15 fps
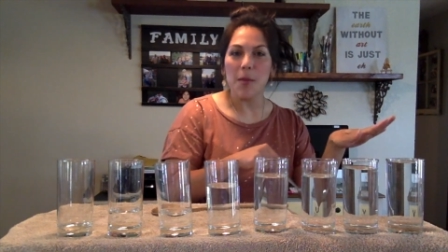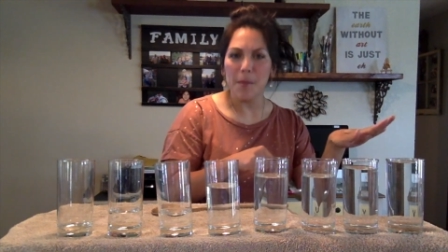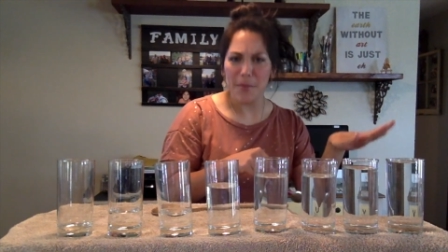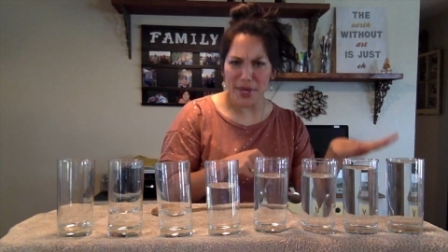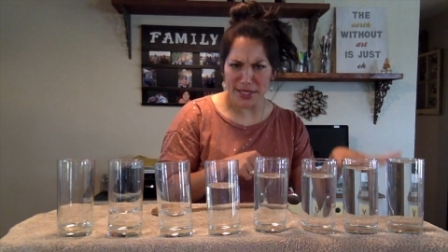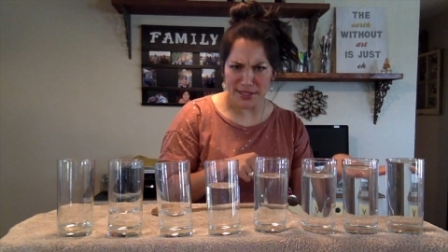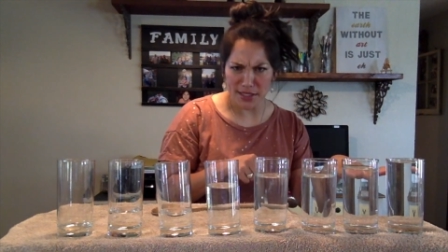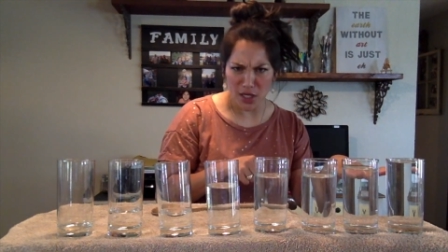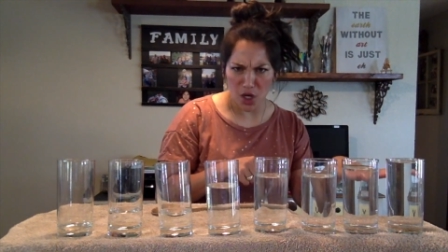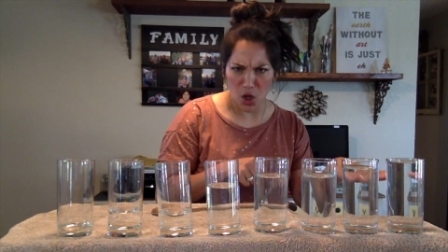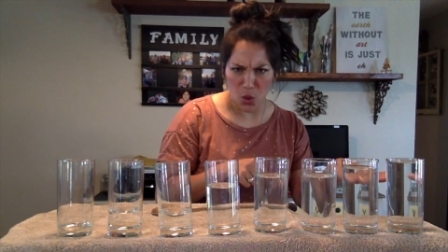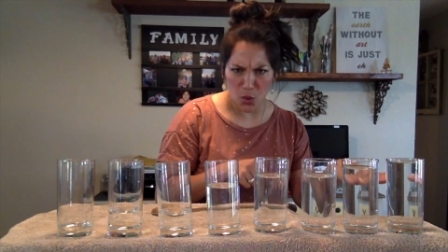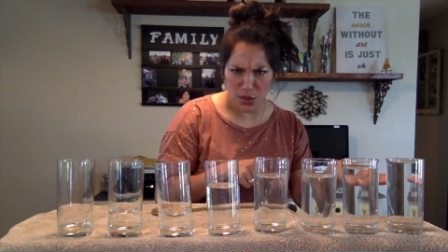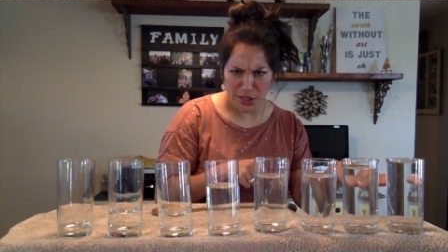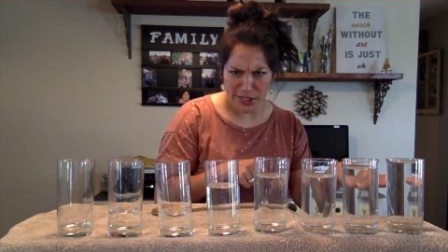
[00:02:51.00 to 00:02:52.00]
makes a
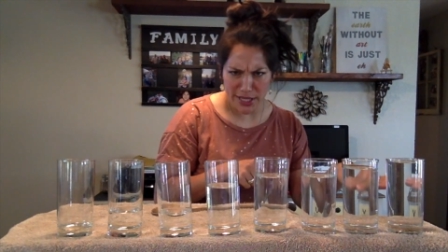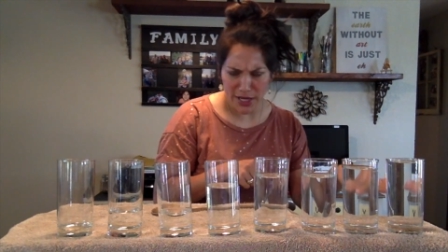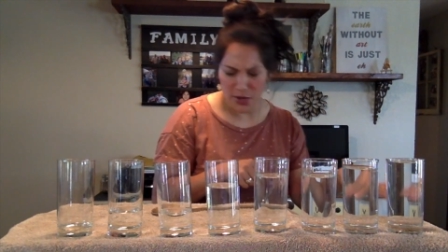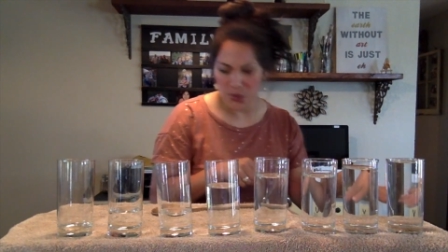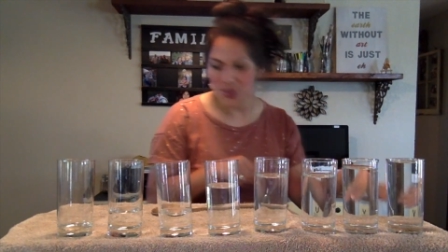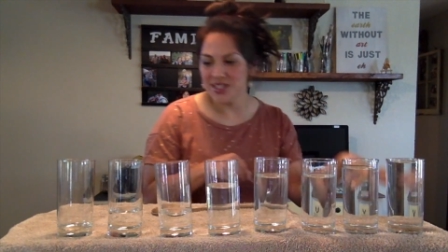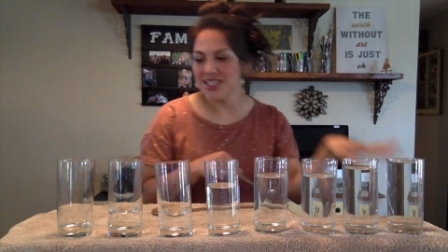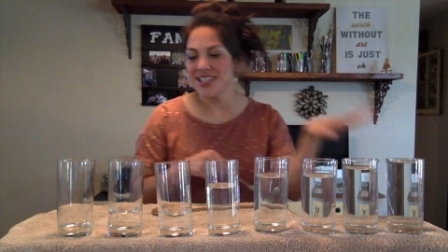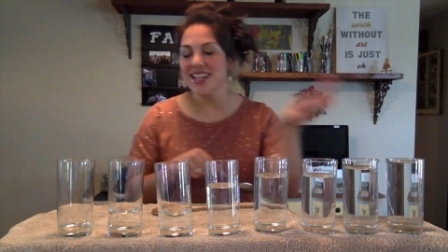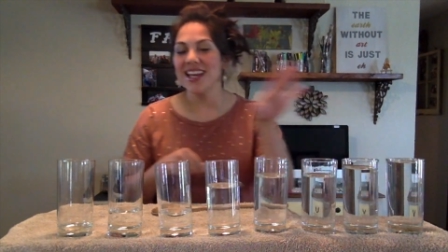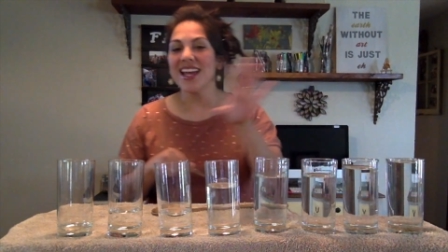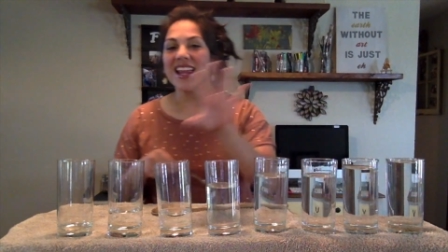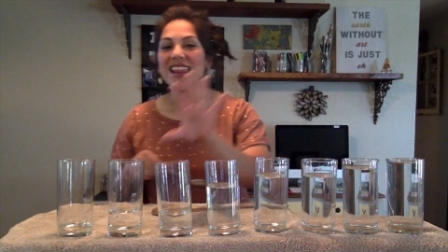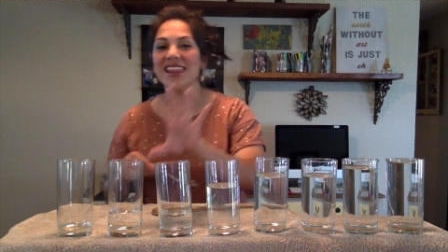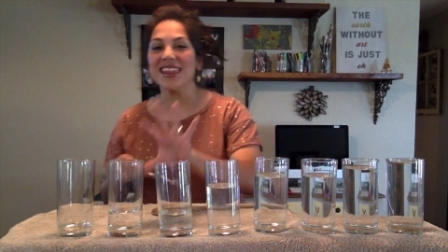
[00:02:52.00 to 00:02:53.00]
lower sound.
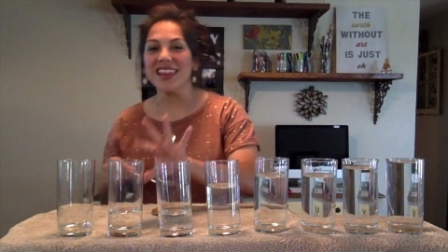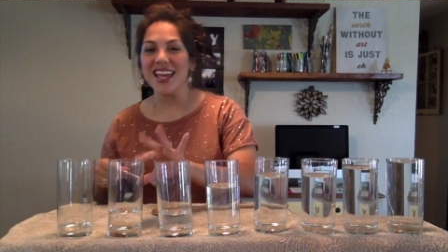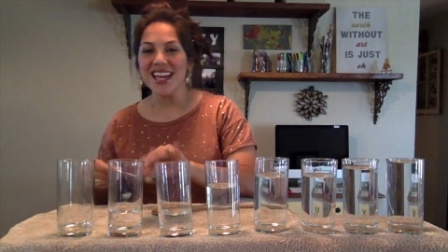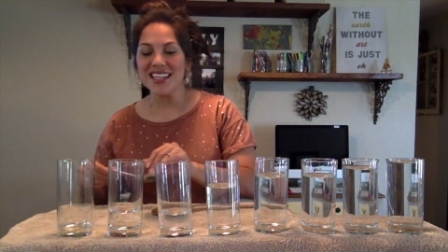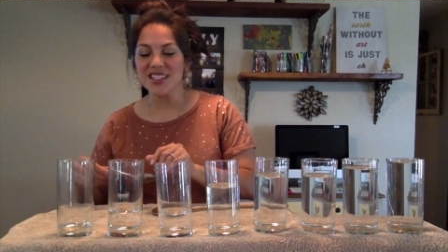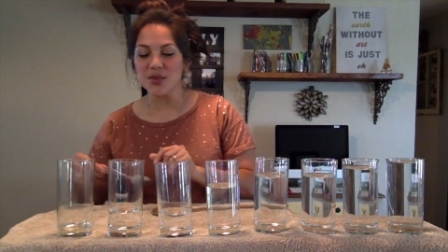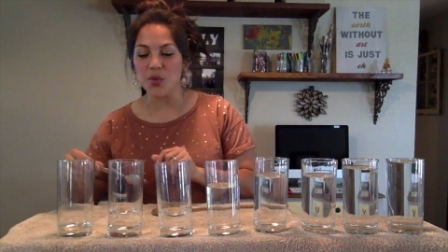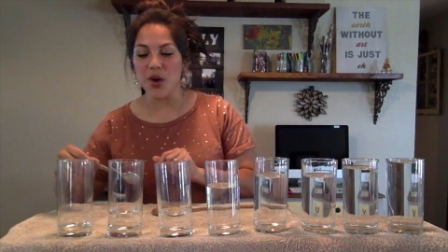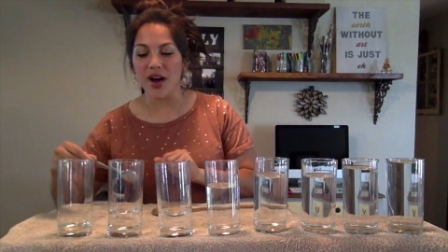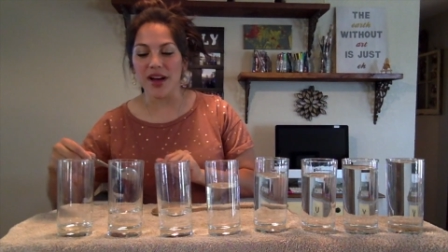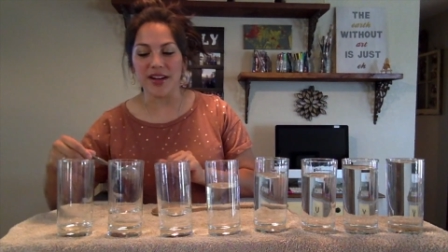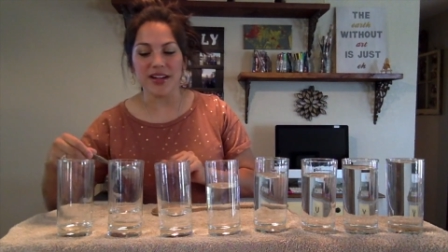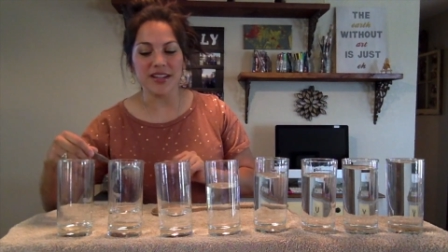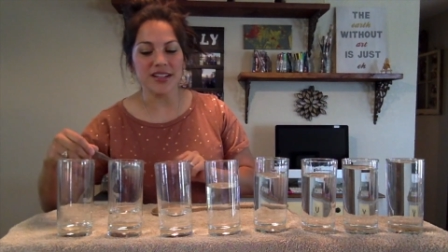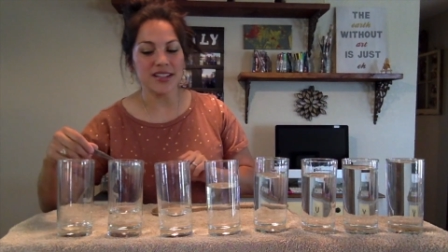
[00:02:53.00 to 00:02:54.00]
Less
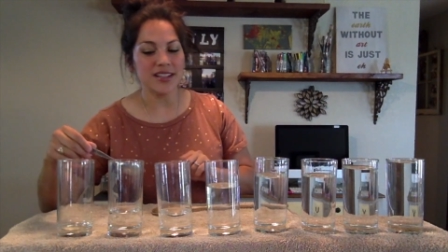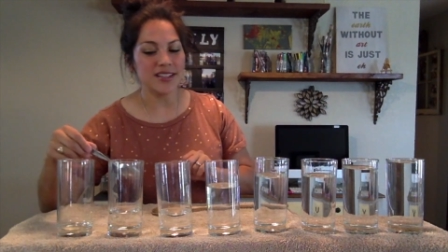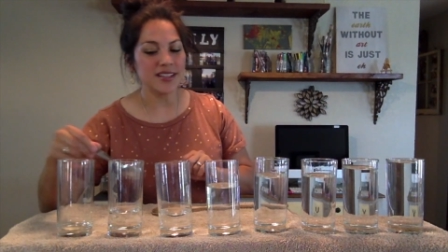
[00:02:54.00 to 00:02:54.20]
water